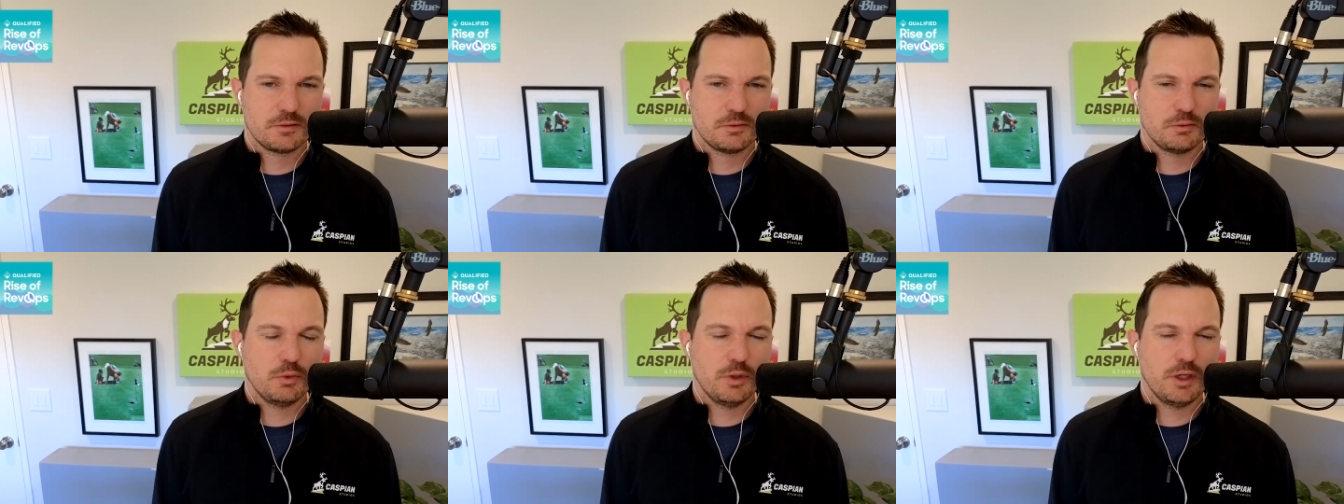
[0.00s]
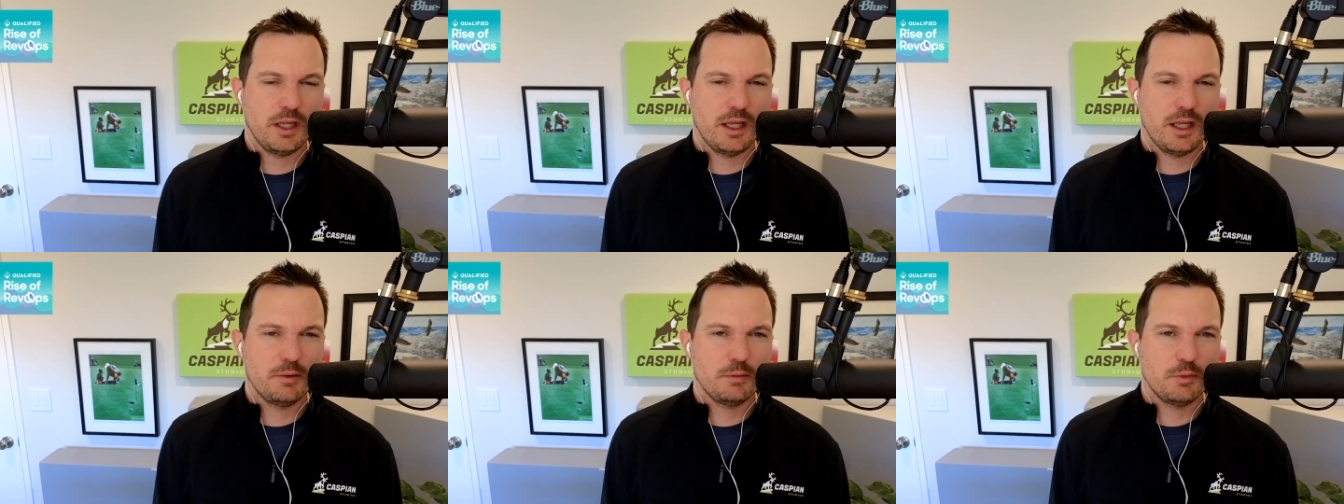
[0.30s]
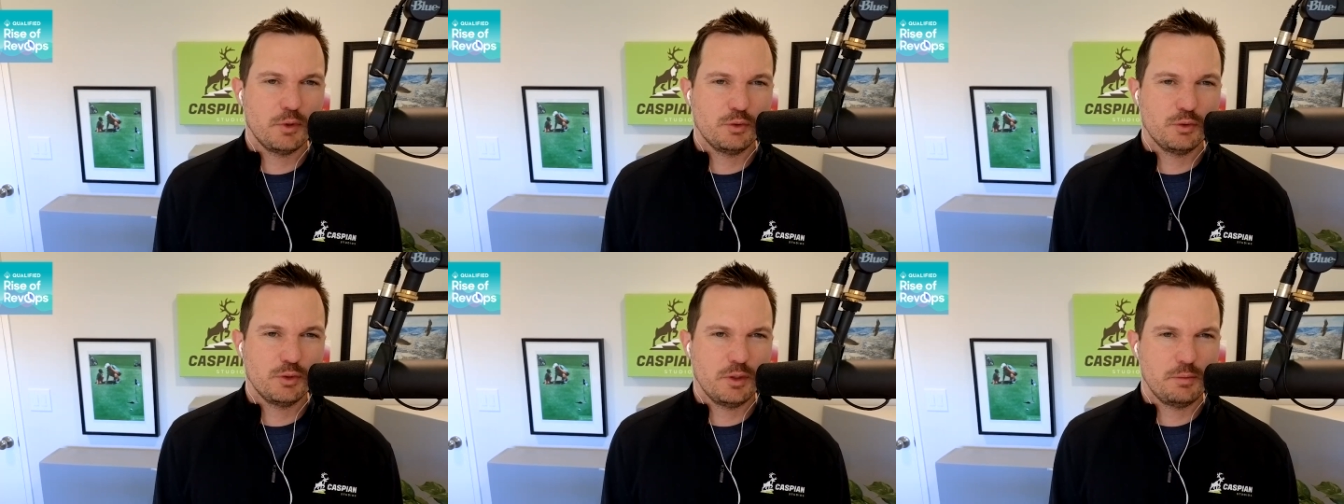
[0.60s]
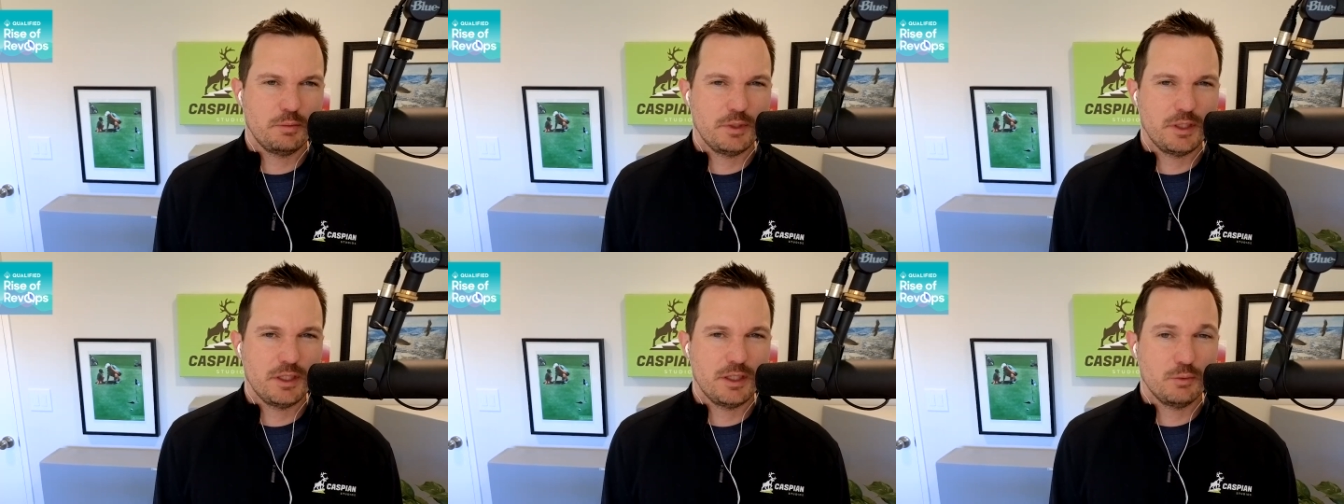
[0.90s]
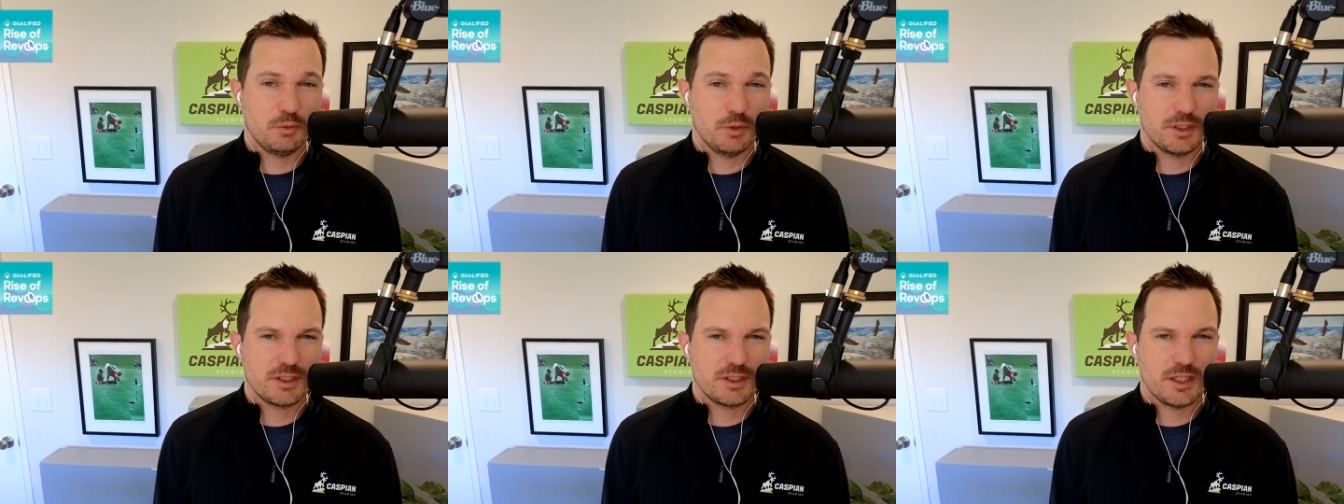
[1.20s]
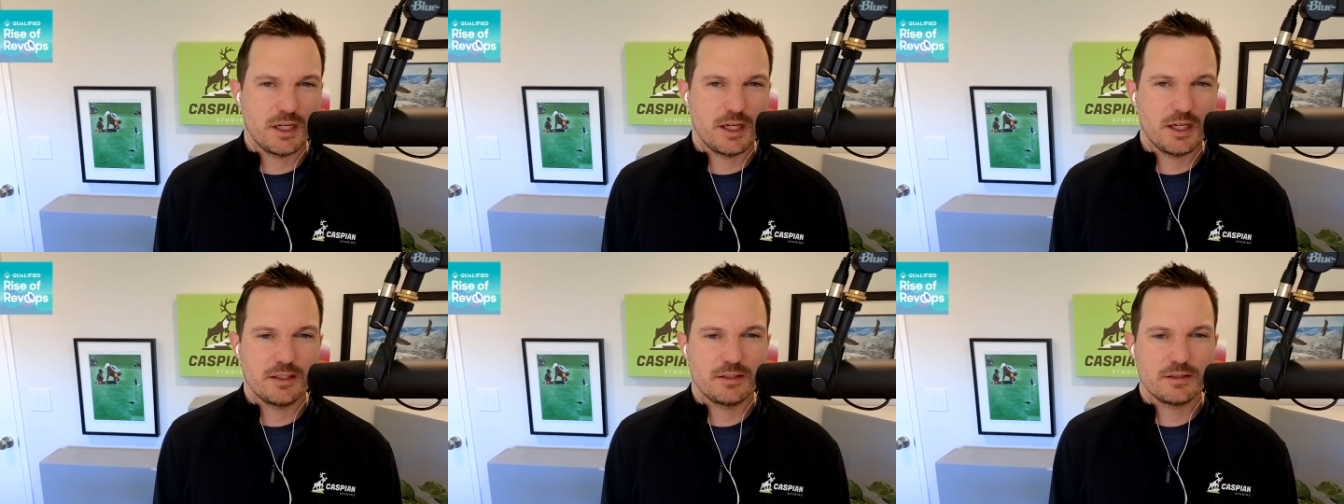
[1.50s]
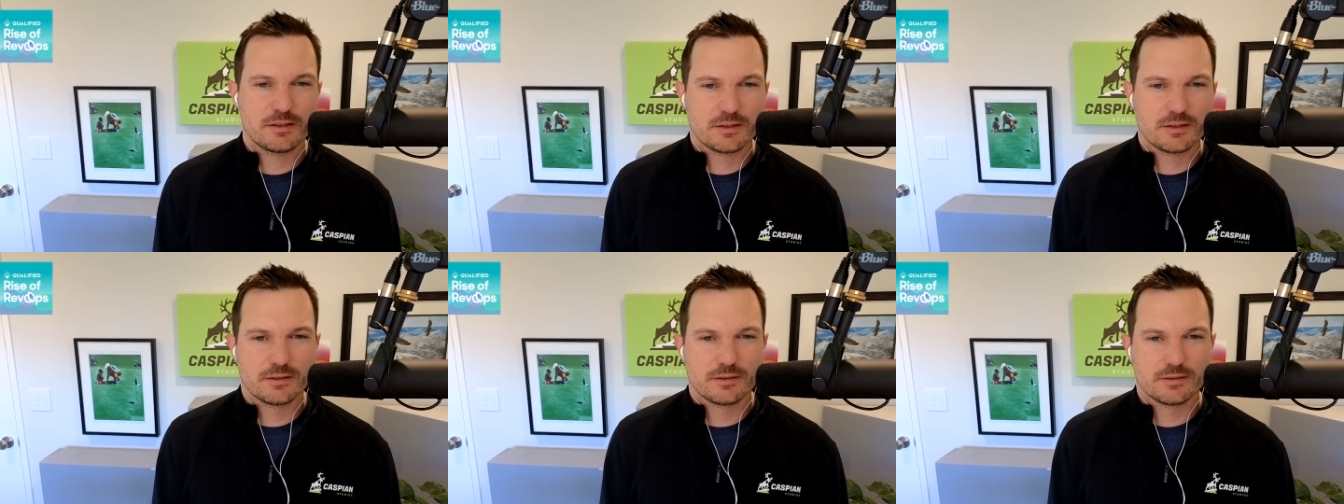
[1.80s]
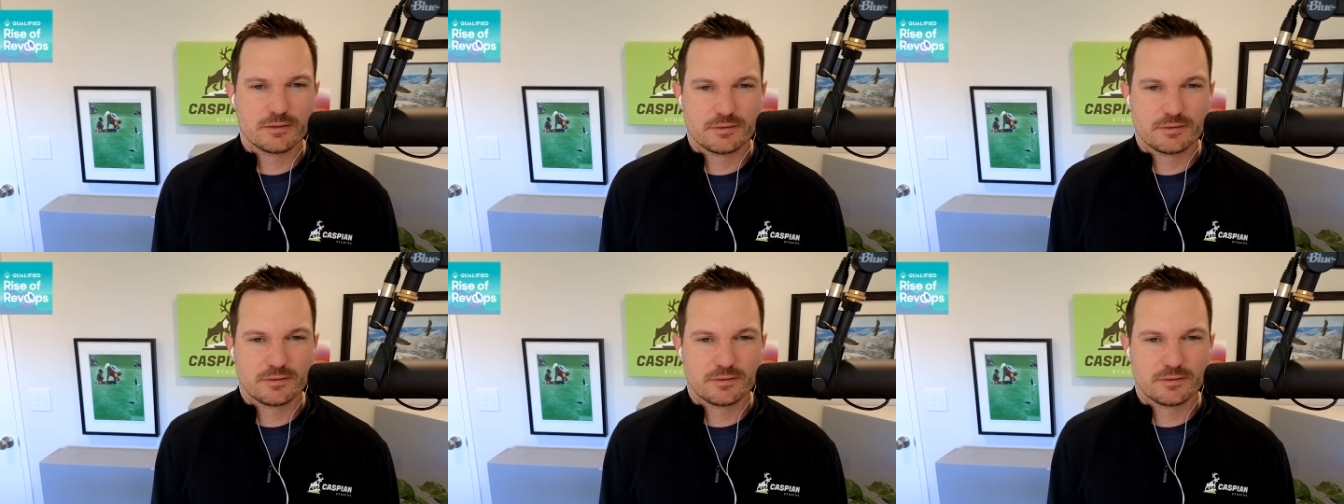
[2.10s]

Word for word: what animal would it be and what size?